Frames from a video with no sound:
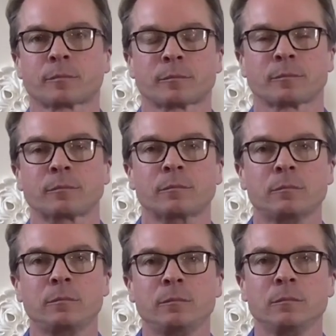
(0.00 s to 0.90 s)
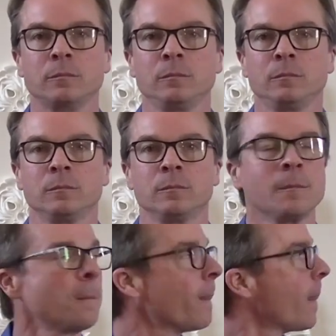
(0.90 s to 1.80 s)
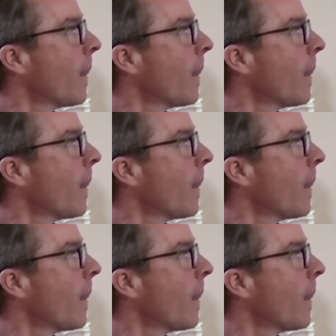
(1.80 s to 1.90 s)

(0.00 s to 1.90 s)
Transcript: [no speech]